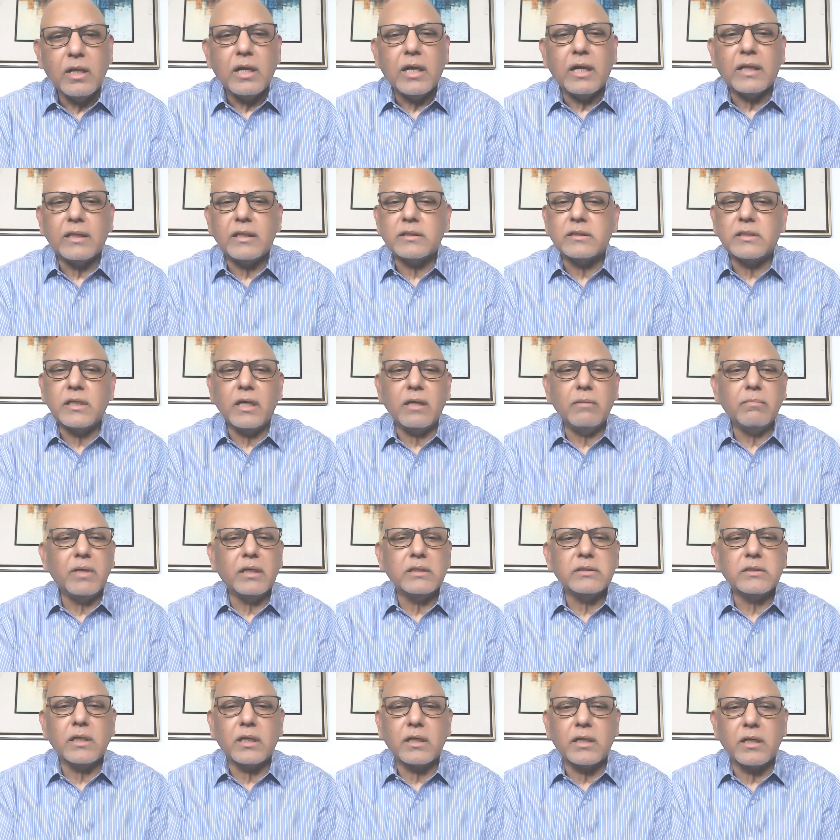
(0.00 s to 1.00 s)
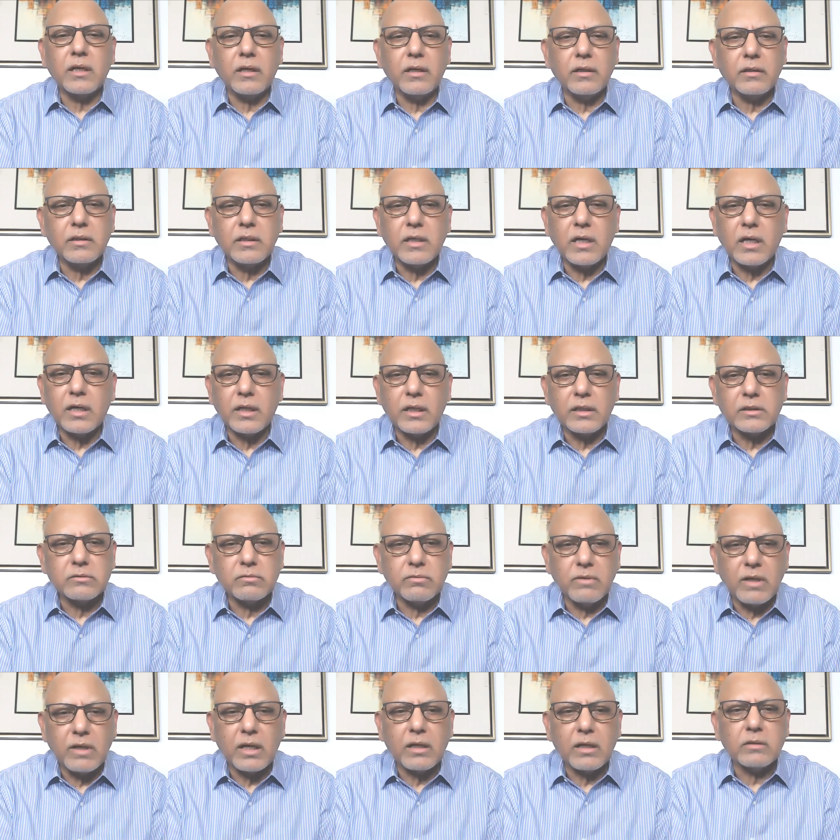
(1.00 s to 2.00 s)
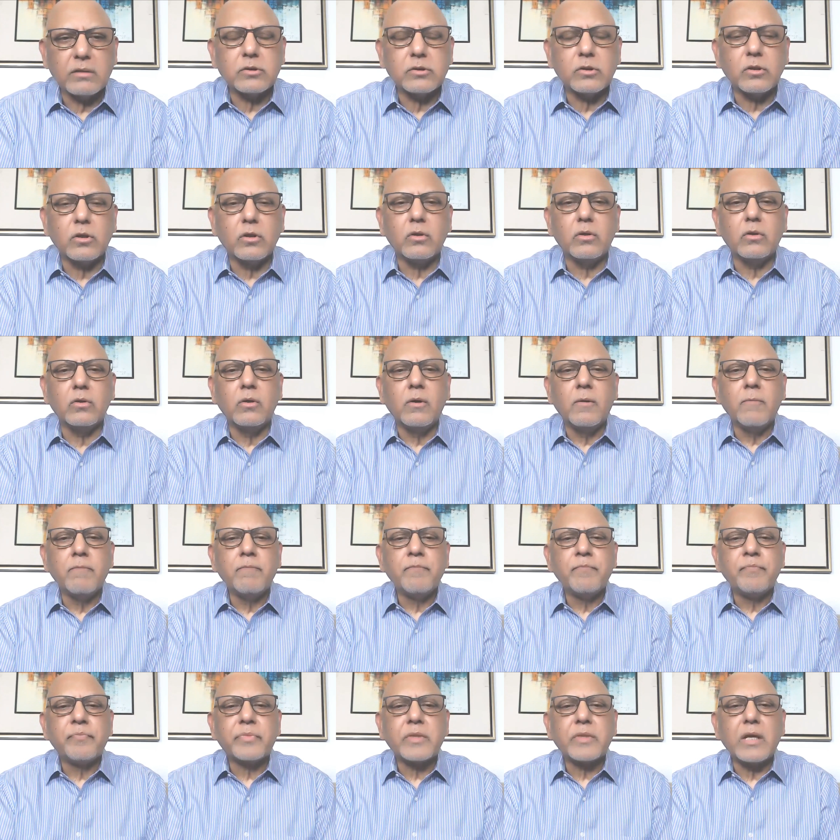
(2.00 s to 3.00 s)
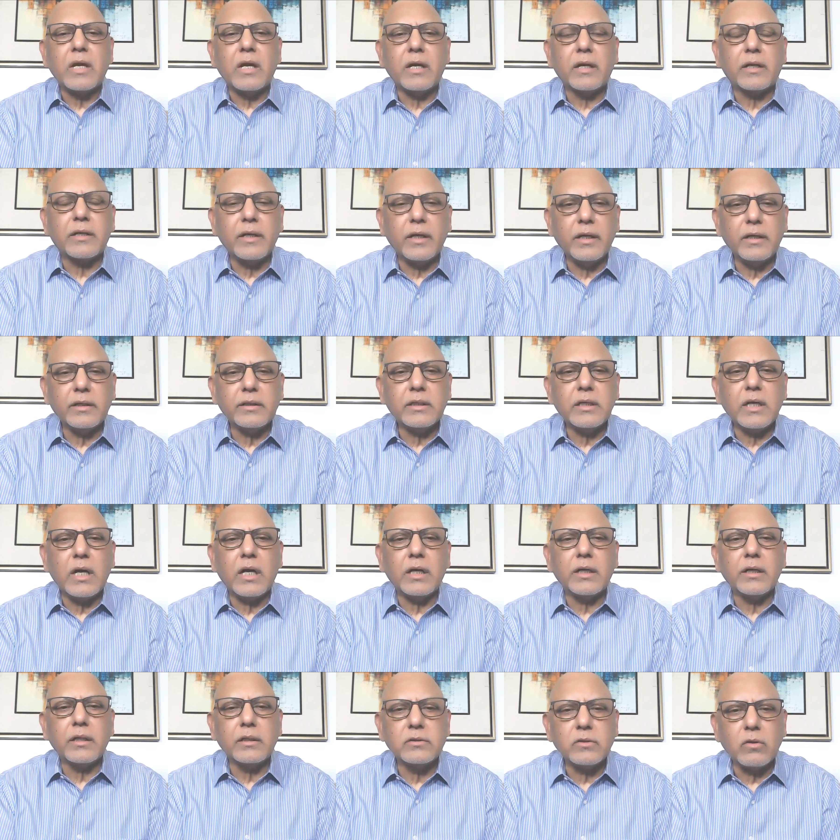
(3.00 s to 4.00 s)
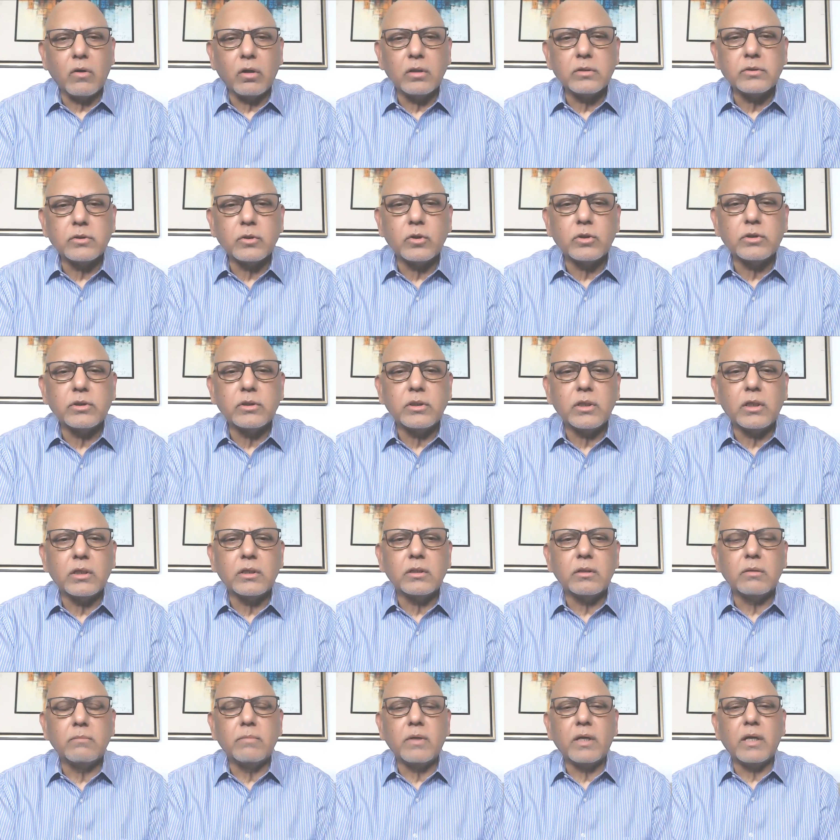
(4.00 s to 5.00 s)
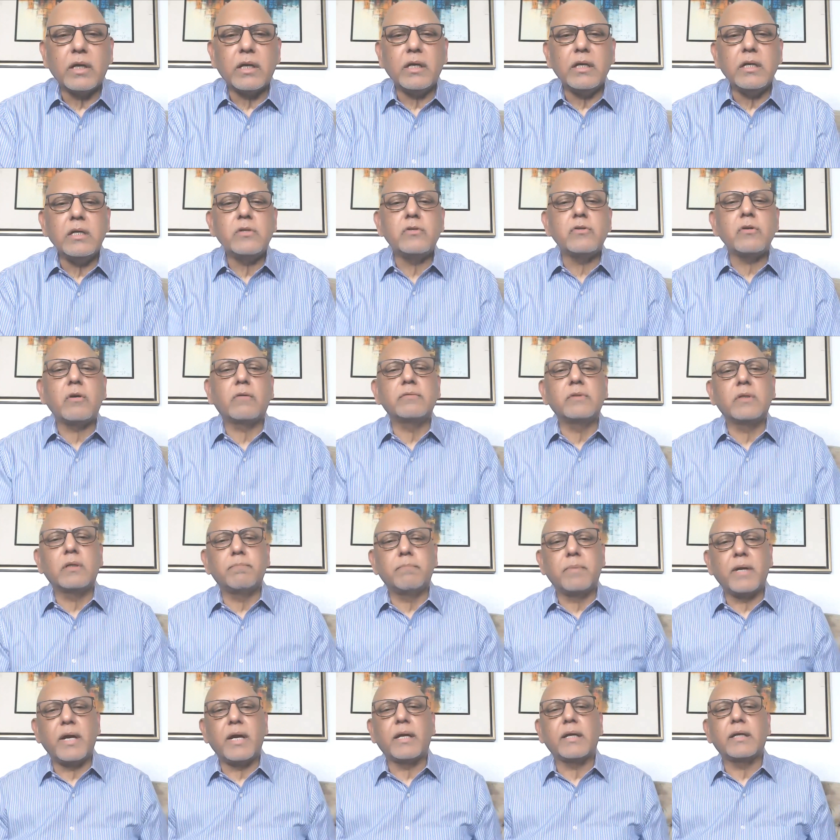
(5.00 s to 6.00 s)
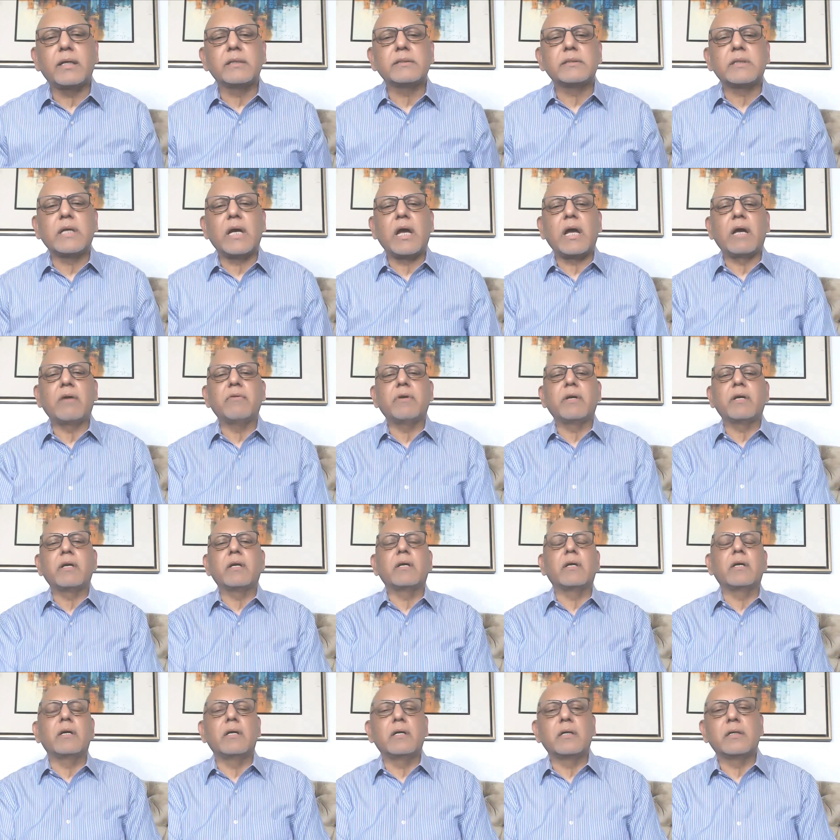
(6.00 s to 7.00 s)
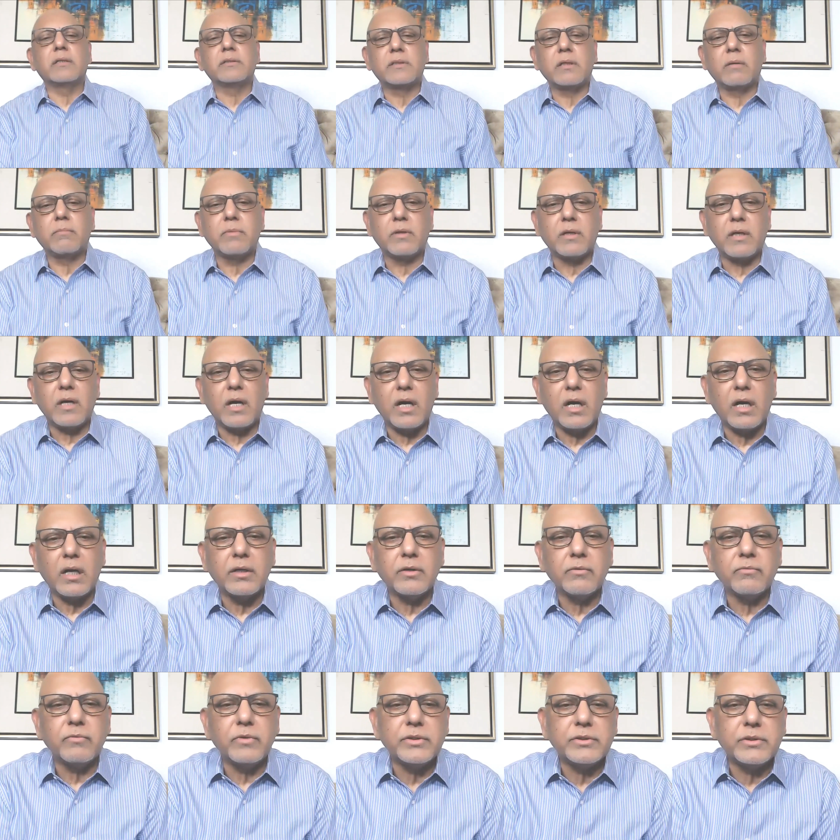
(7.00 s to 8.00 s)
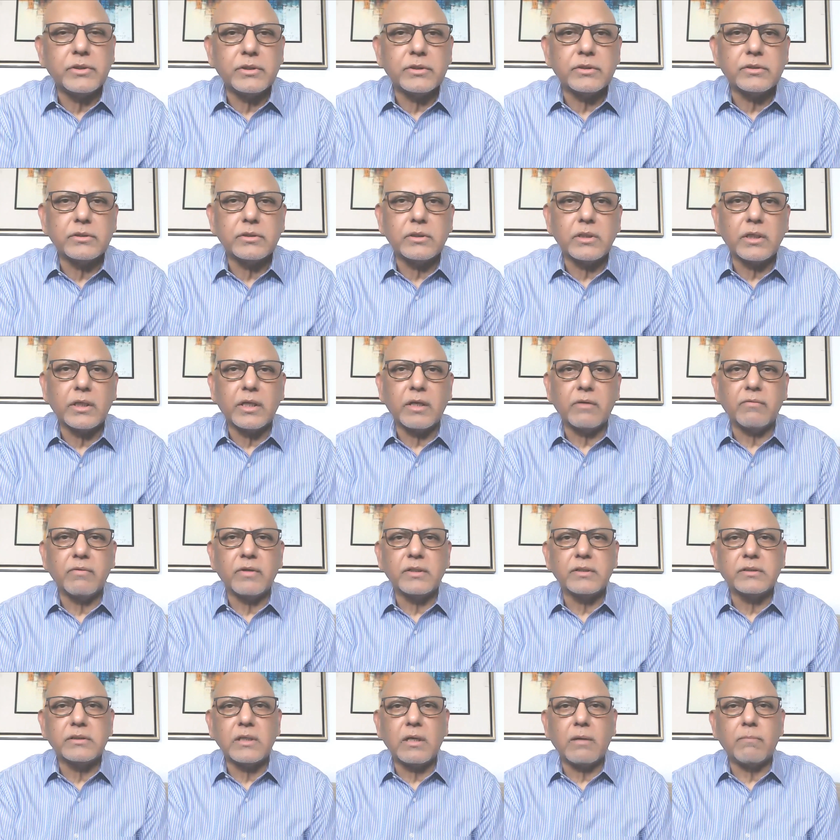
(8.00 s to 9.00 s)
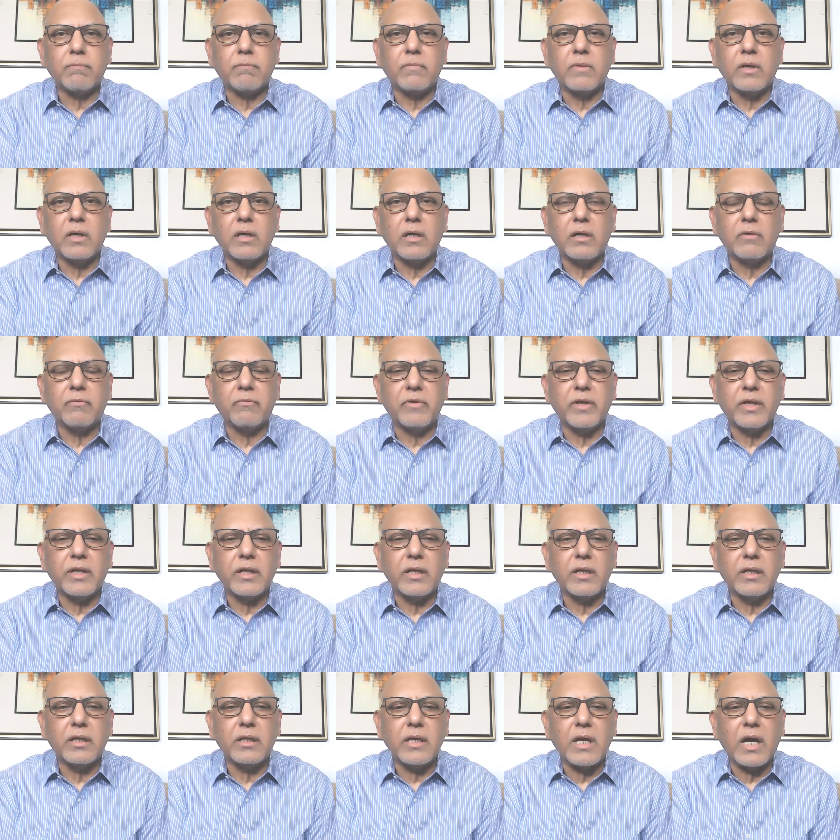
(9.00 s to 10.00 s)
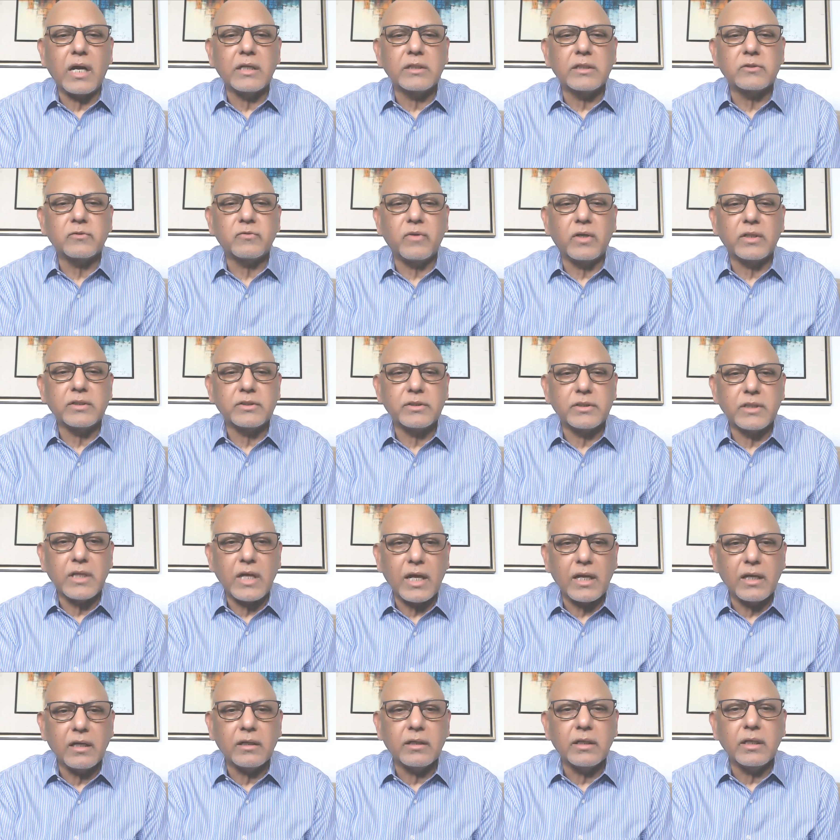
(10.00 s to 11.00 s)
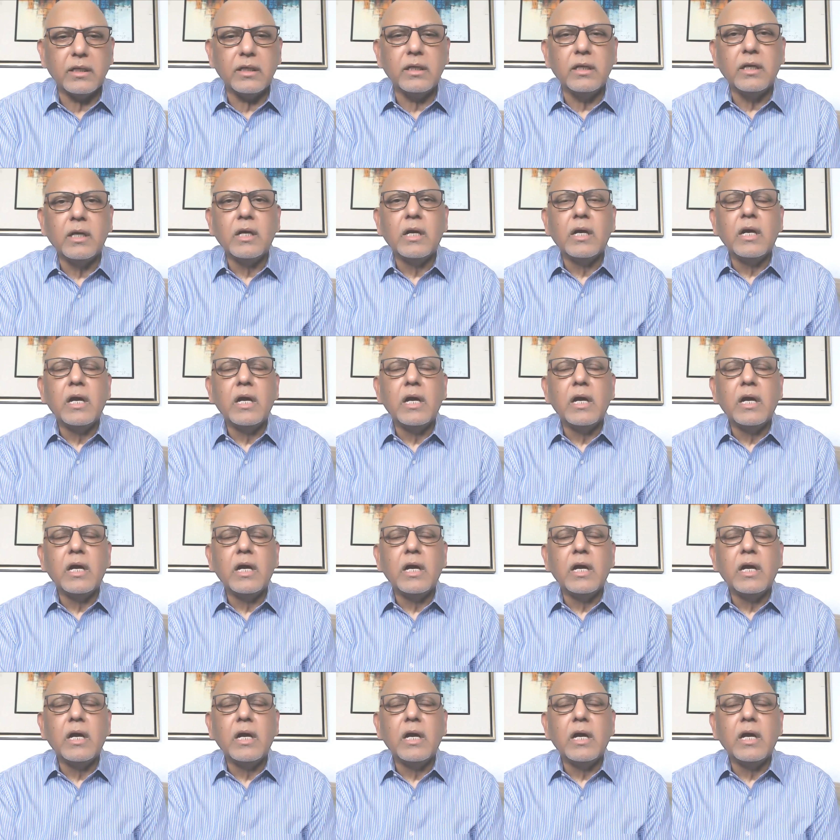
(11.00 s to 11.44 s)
And the same as the credit card as well. So credit card is also each of the bank is having some card which is giving some very nice functionality,